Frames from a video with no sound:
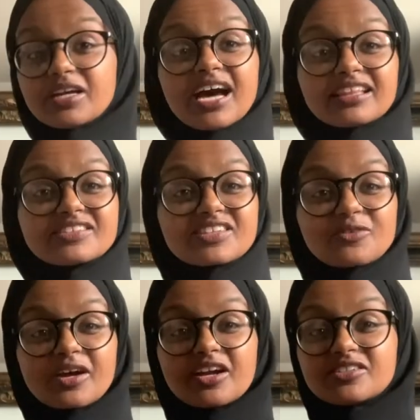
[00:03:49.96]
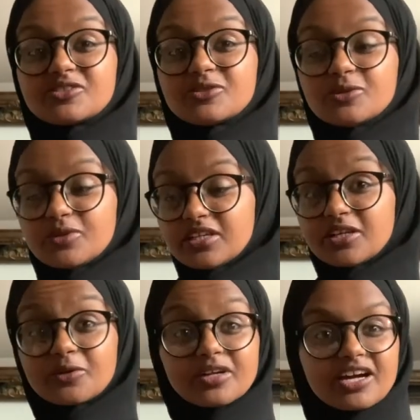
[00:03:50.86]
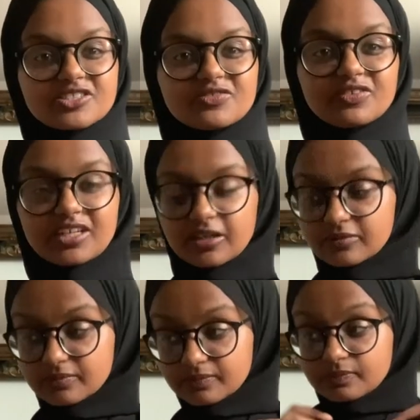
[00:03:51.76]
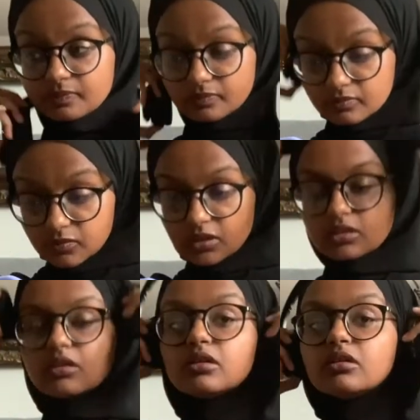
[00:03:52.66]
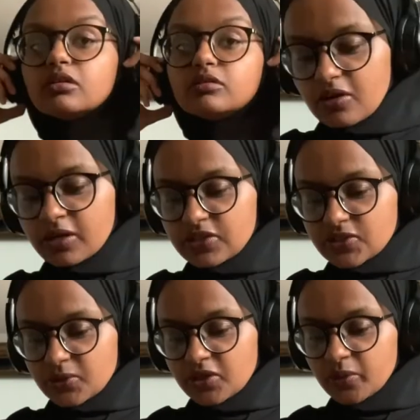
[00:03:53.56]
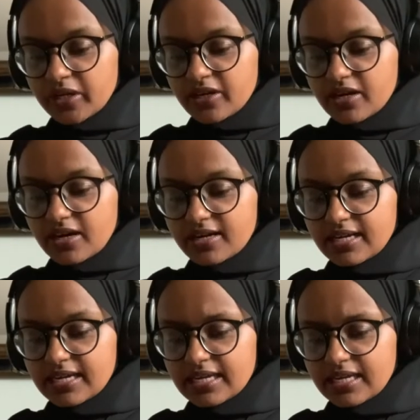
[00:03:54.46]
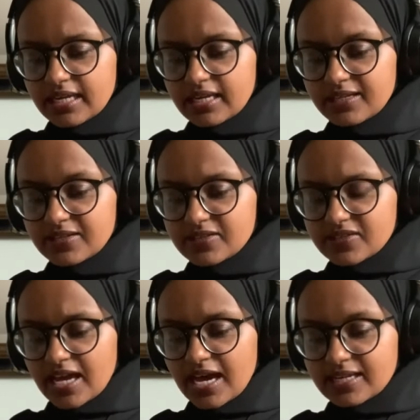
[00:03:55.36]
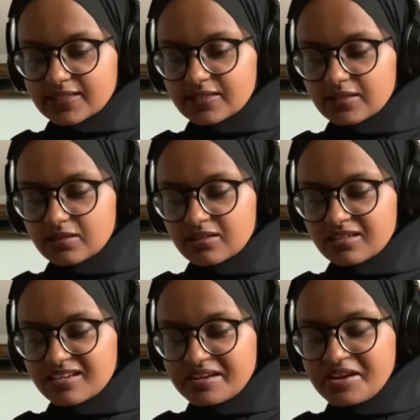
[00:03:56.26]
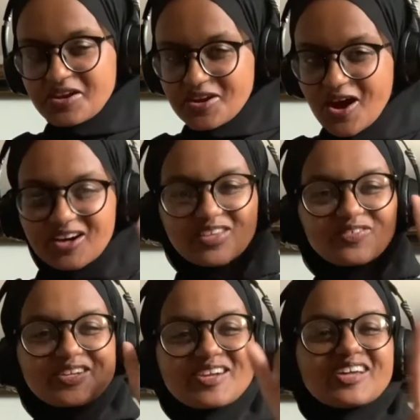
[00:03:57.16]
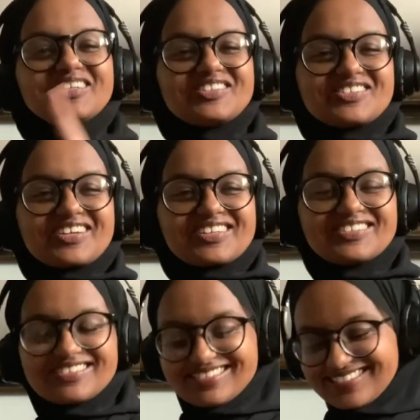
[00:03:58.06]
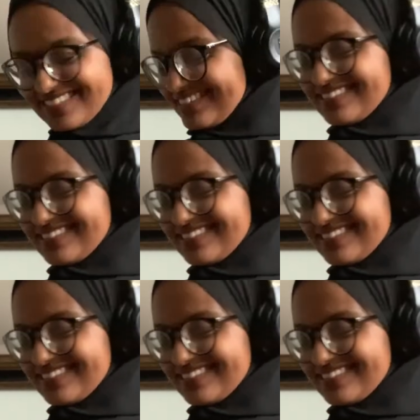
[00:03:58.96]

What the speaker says: yeah, let's get right on to the reaction video. Okay, so here we are. It is at not even 90 seconds.